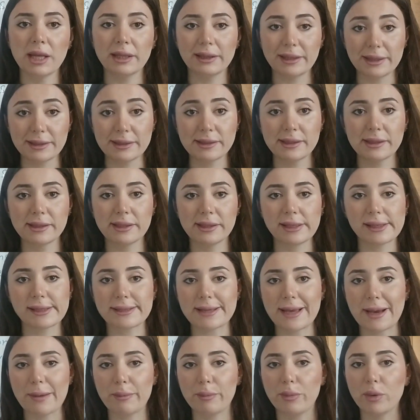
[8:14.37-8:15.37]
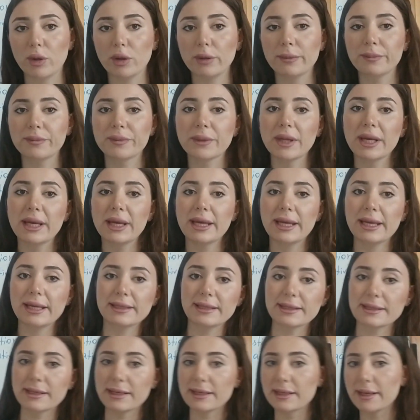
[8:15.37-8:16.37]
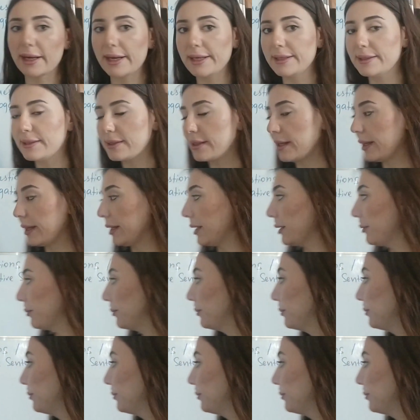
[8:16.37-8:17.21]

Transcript: Let's see the example. It is a nice day.